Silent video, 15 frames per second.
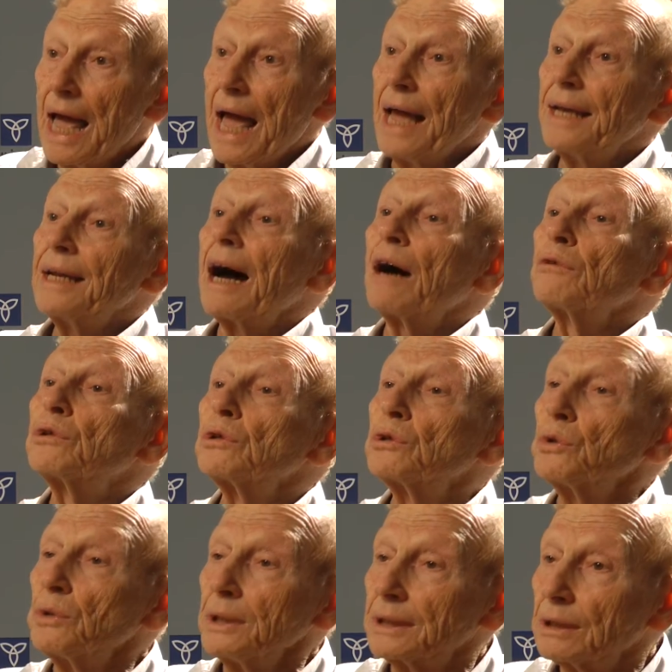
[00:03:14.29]
And how to
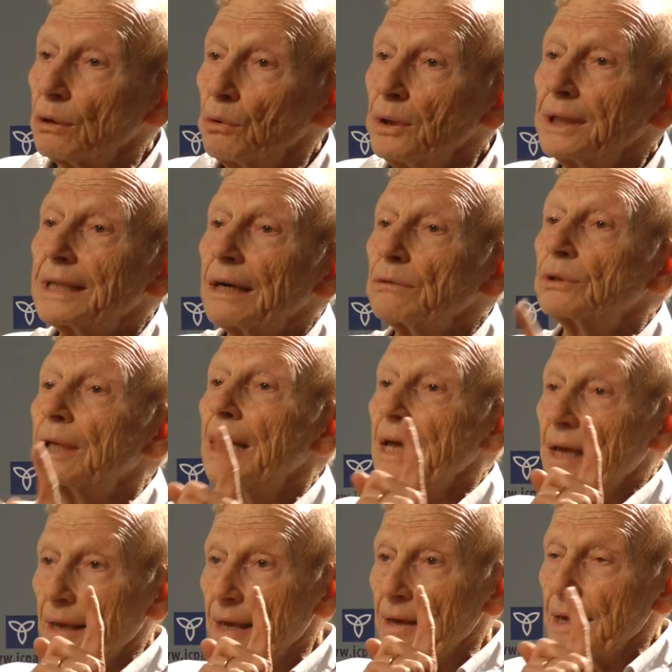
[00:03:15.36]
do it without
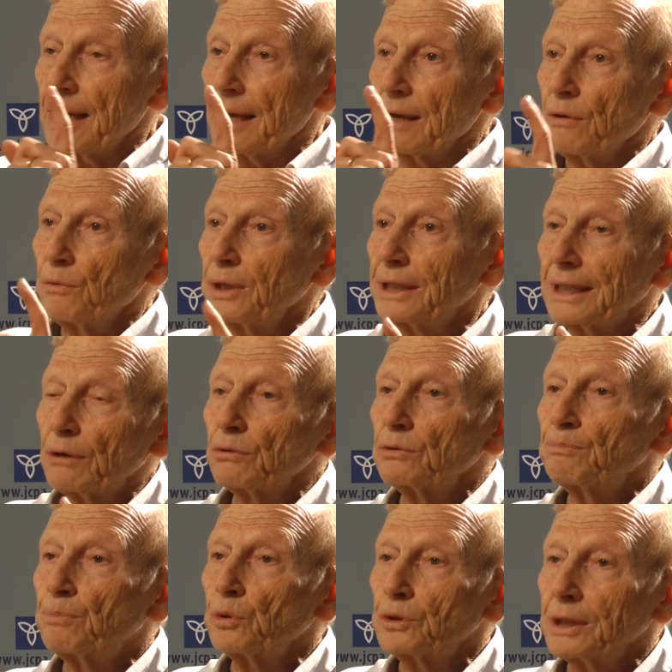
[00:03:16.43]

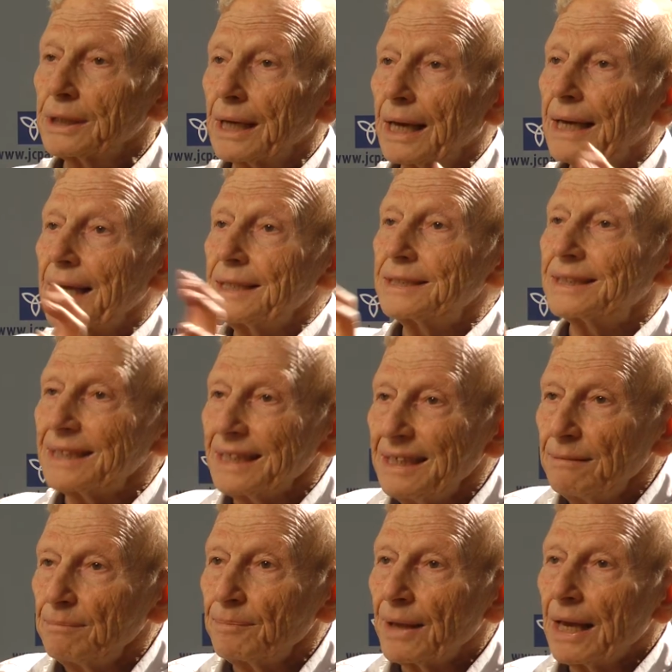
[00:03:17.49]
putting against
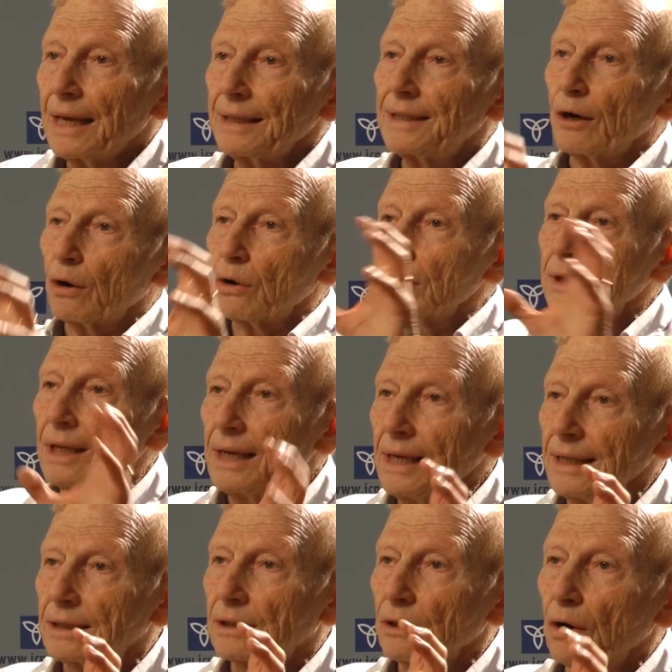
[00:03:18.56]
him the old
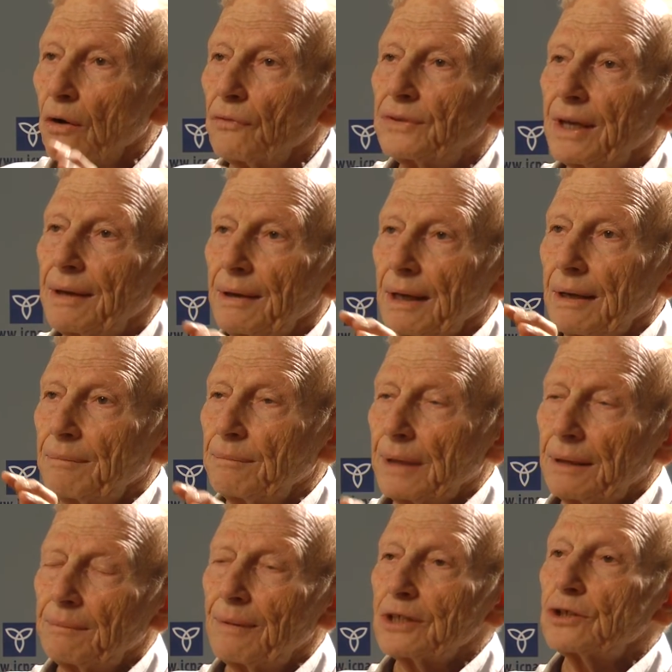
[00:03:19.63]
elite of the
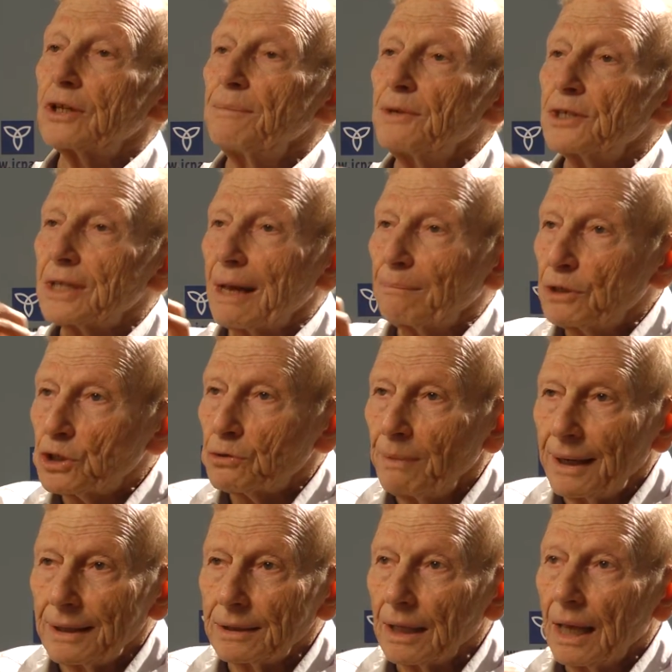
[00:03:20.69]
Muslim
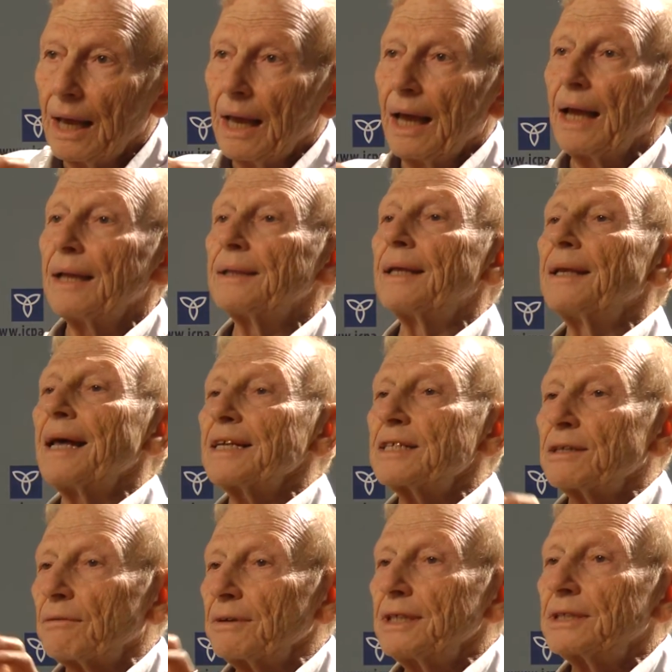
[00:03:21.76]
establishment and the
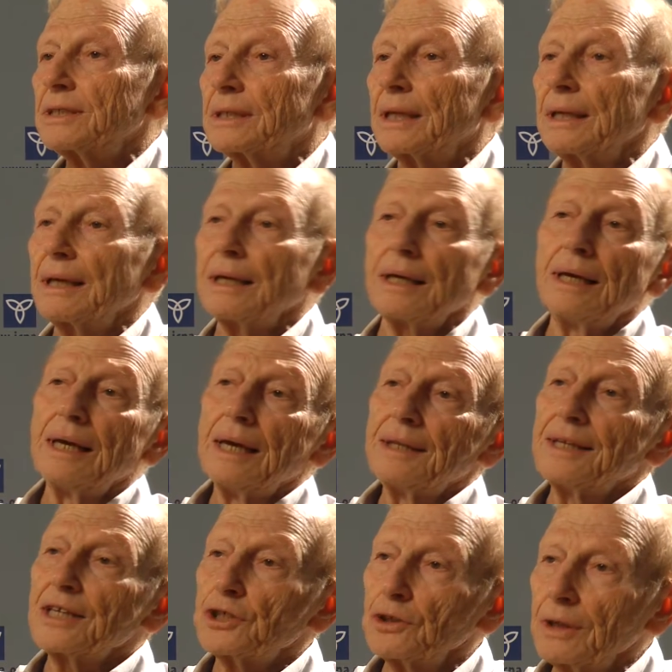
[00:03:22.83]
Nasserist
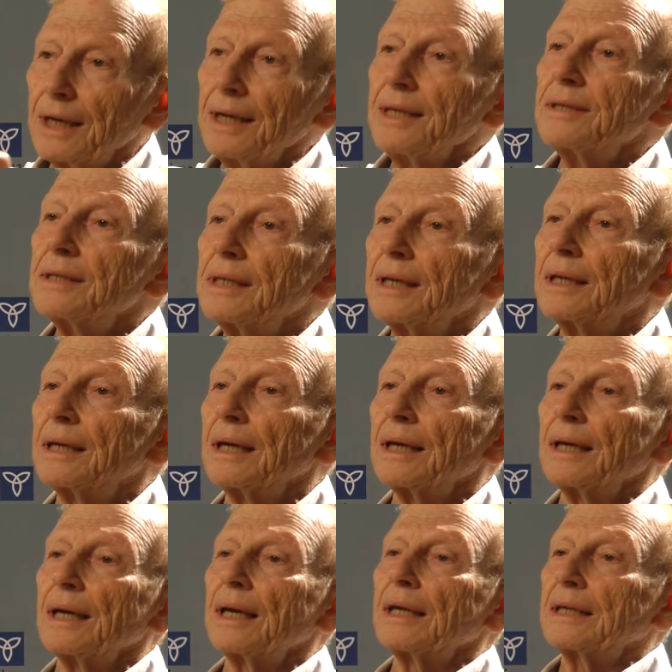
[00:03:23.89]

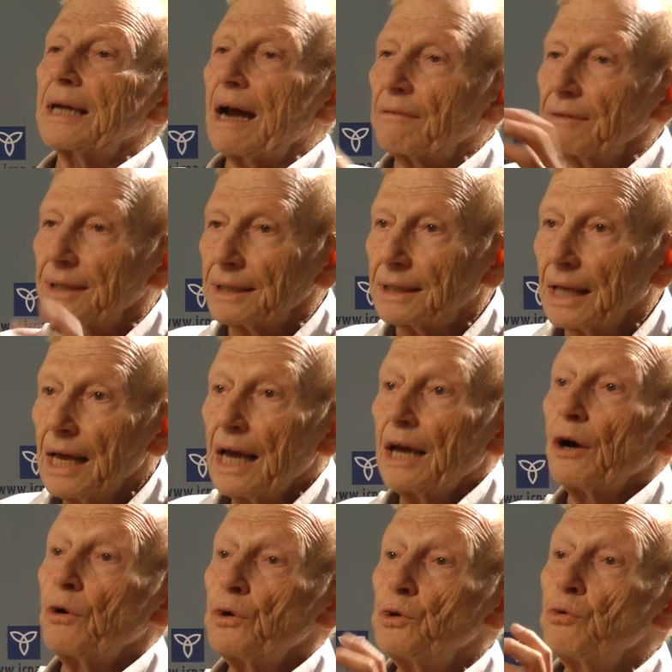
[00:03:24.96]
nationalistic current.
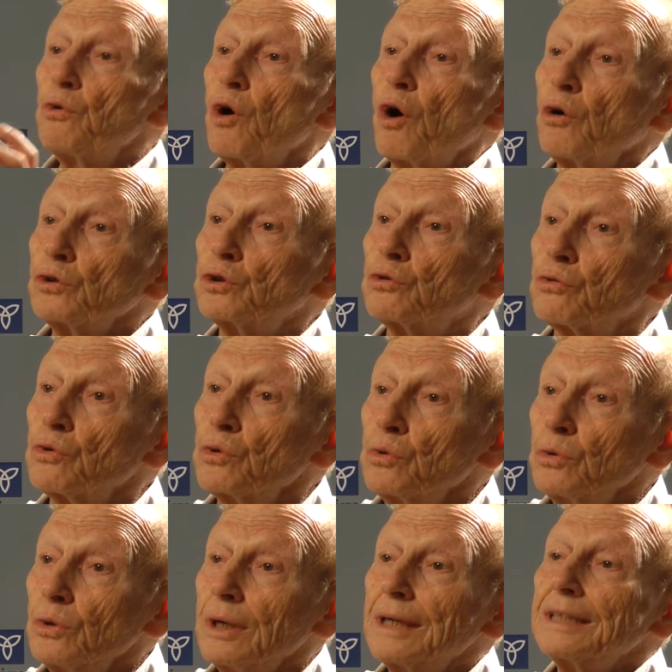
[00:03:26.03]
You go
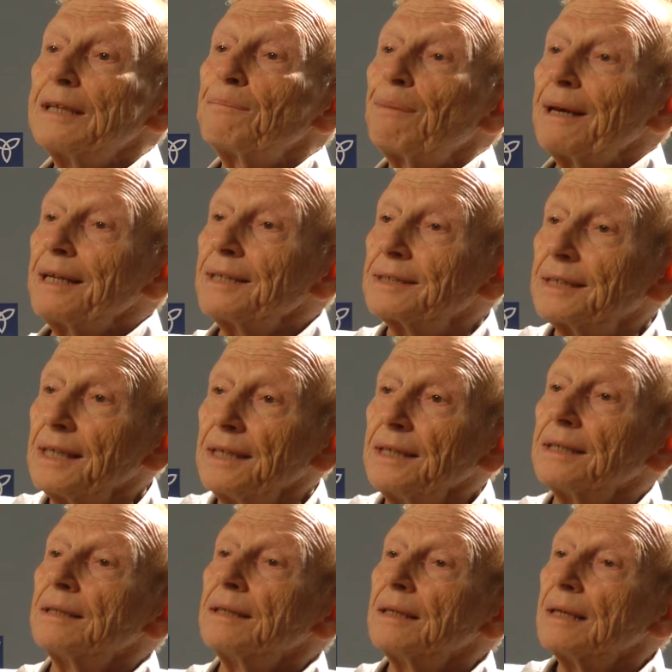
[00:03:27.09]
through the
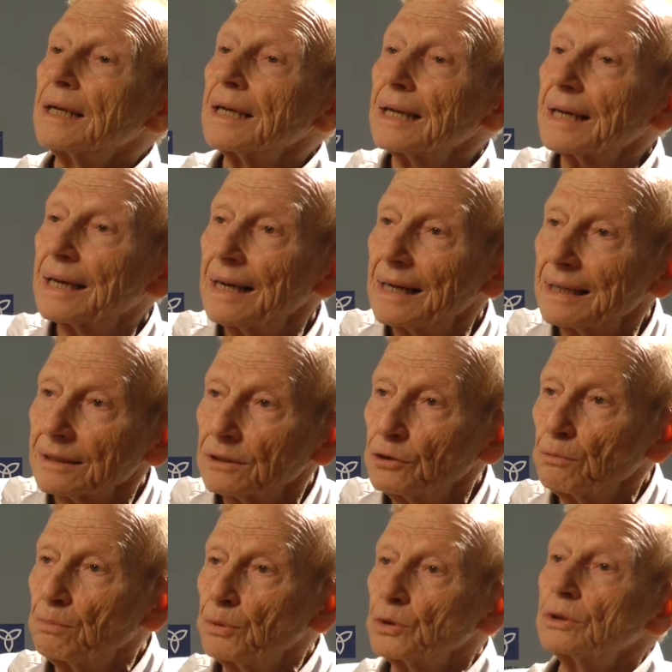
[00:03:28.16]
Palestinian cart.
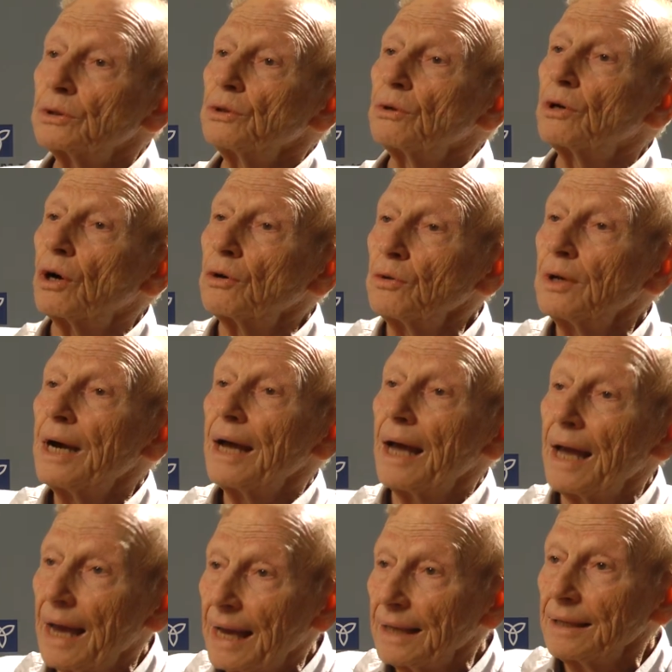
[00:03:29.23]
You go
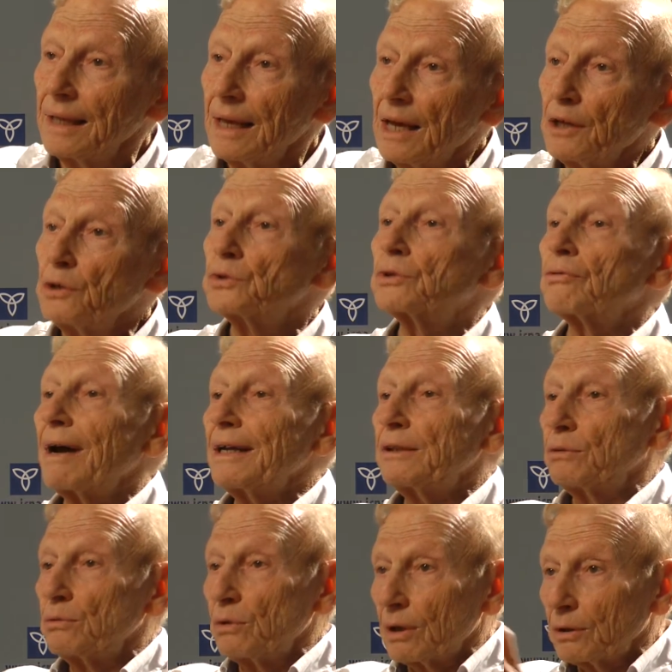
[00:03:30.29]
ahead, you try
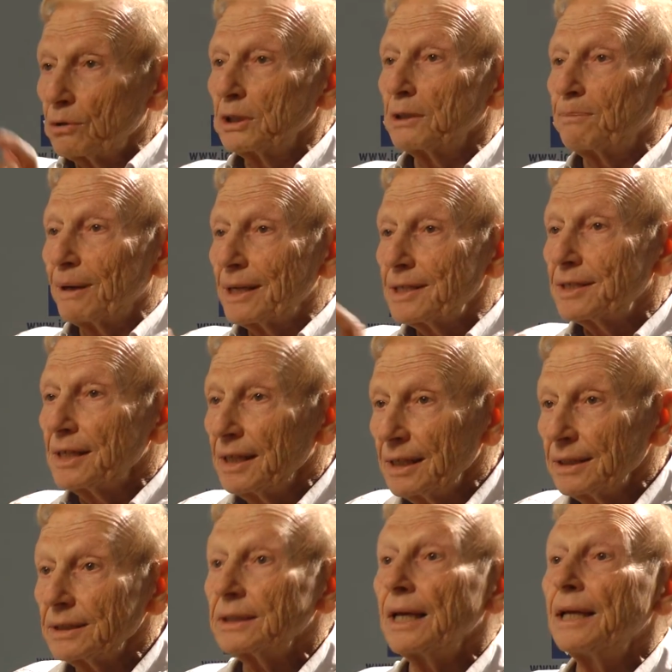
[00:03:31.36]
to work with the
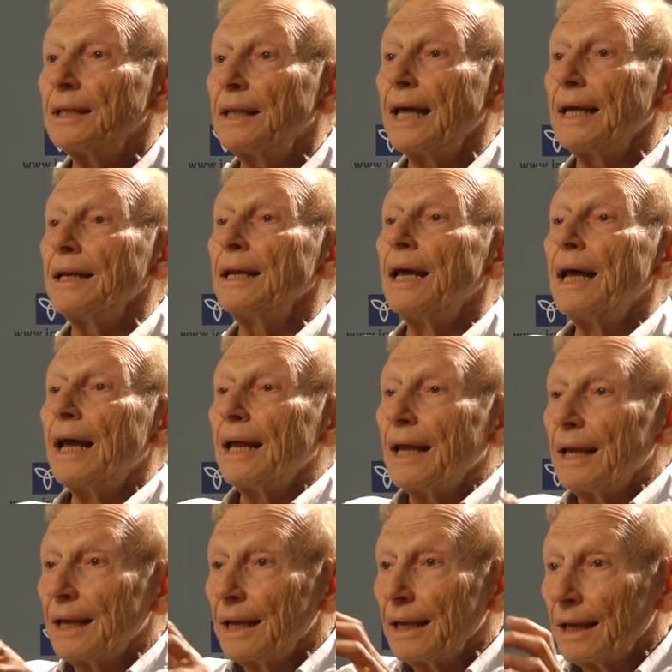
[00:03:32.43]
Palestinians, and then
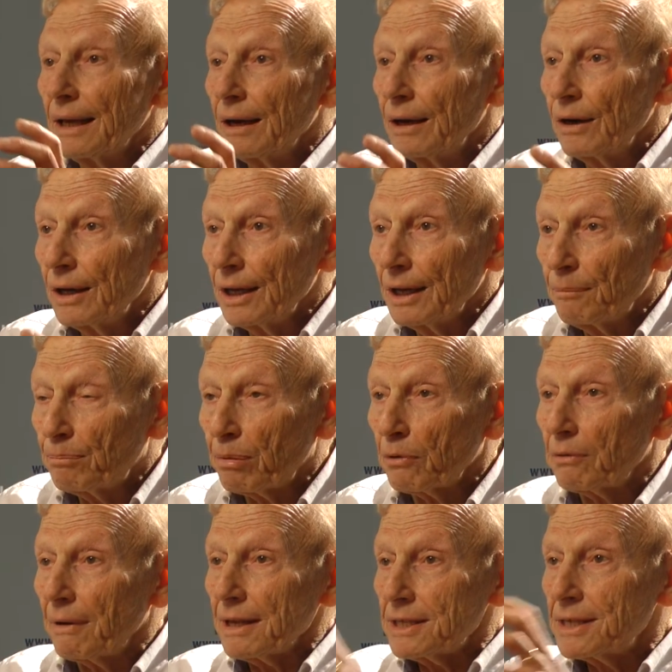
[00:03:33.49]

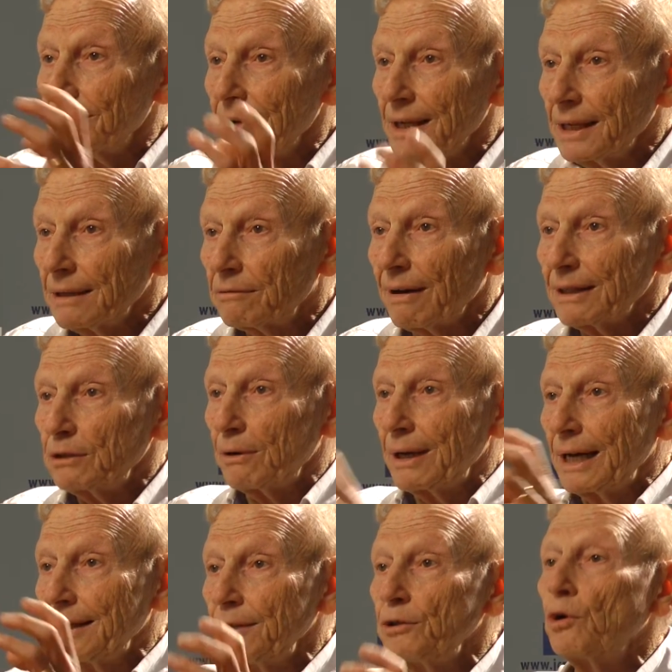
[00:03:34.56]
progressively,
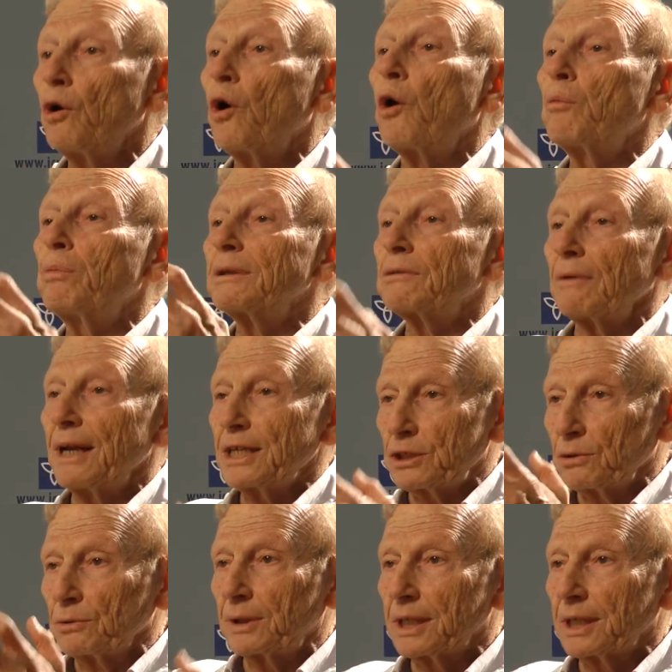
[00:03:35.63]
gradually, you open relations with